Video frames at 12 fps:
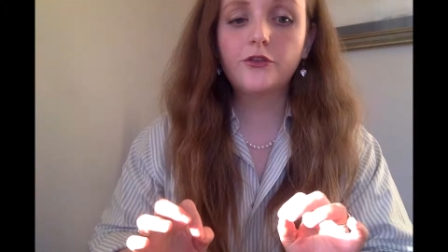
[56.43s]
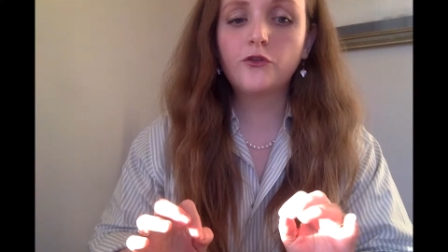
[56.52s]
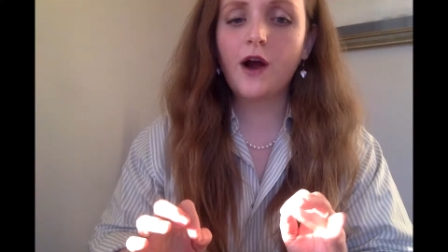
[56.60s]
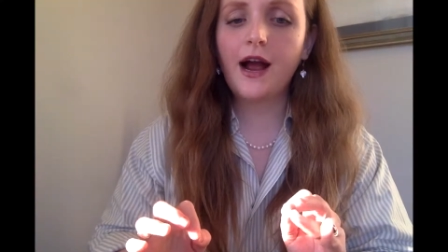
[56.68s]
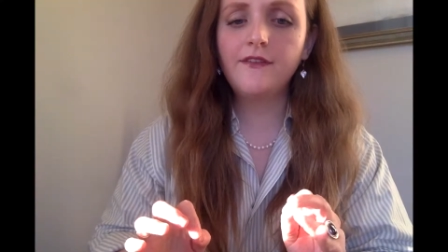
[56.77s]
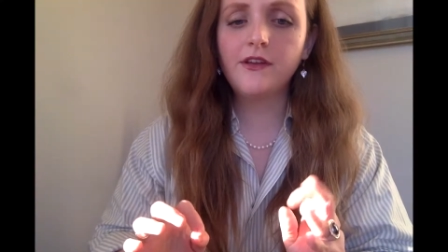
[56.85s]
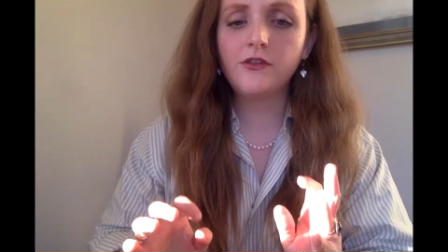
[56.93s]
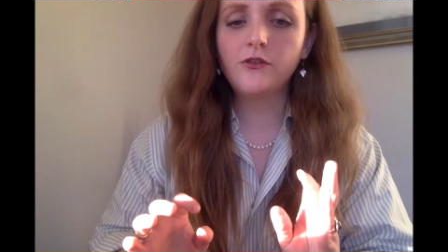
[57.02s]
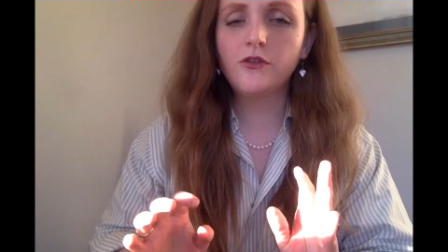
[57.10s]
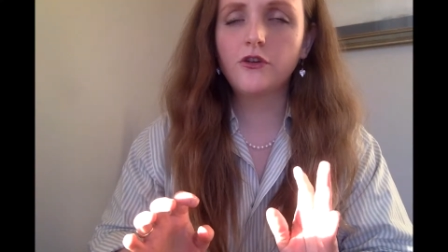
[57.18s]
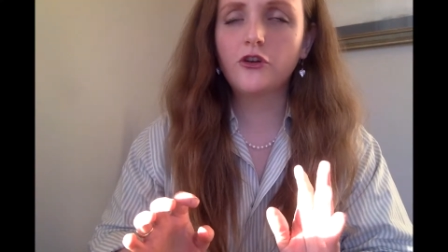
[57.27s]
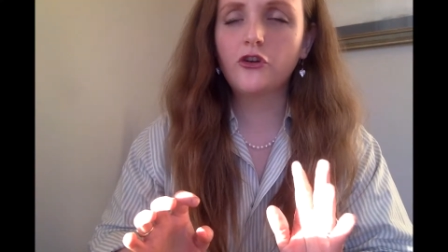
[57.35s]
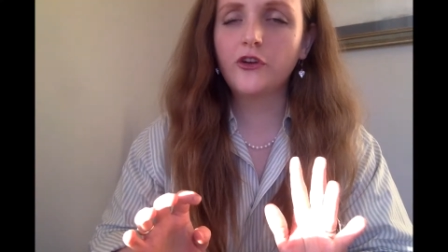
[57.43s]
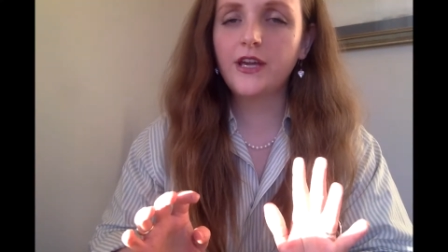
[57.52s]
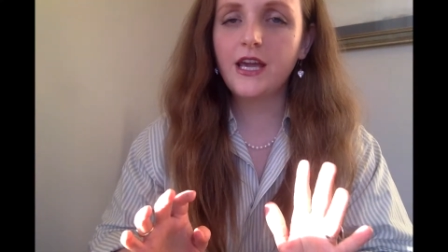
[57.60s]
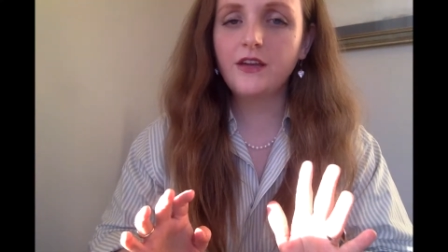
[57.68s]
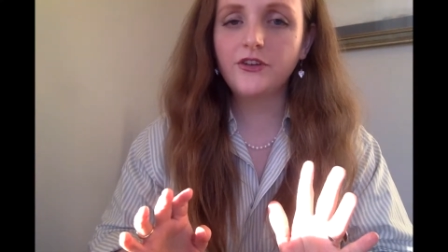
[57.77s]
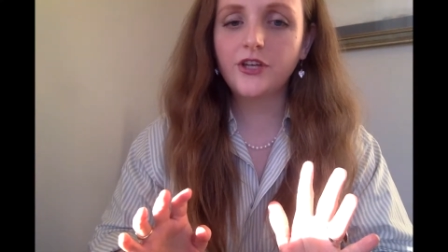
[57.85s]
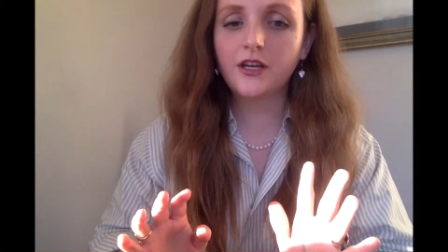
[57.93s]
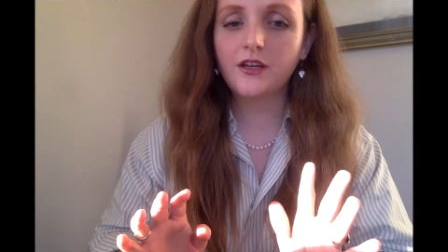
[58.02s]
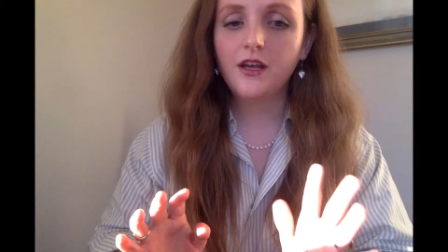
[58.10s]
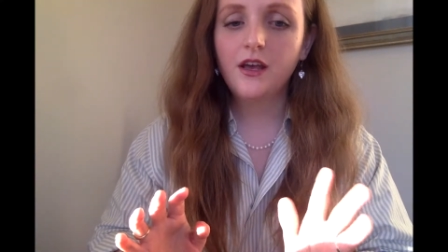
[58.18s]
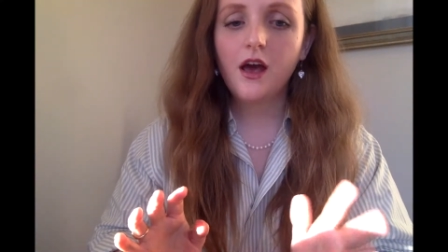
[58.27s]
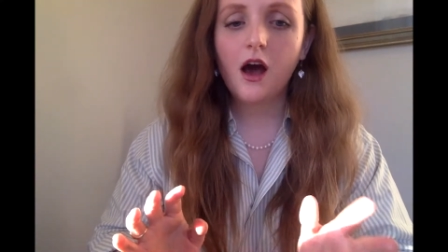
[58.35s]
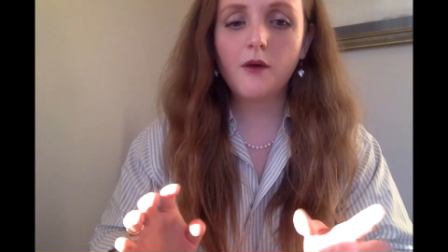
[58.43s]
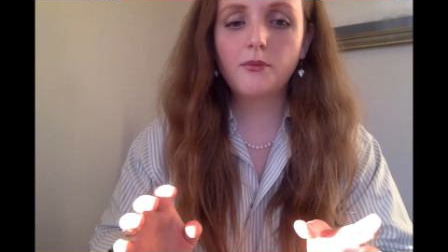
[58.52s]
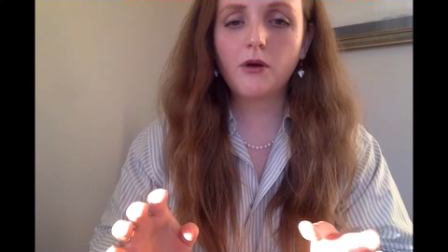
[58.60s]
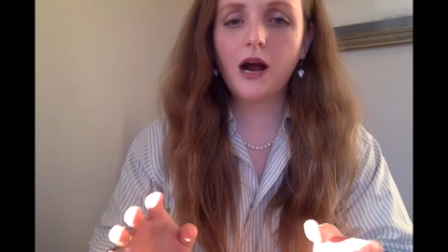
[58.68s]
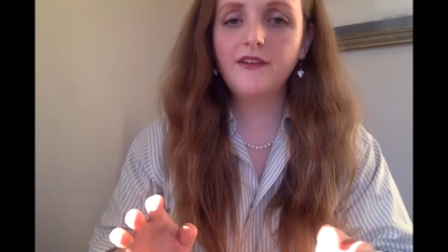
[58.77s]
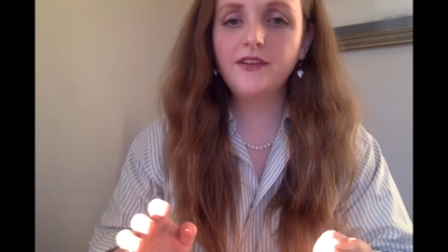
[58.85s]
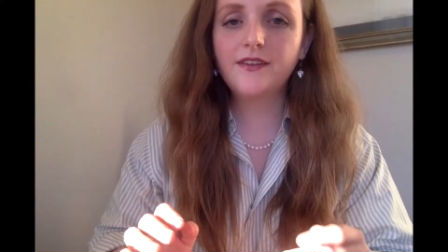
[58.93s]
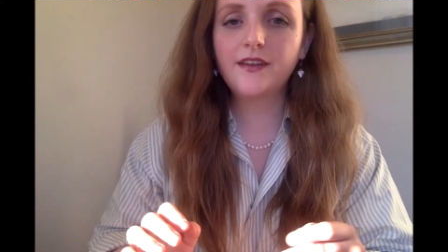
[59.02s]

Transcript: thriving through the creation of private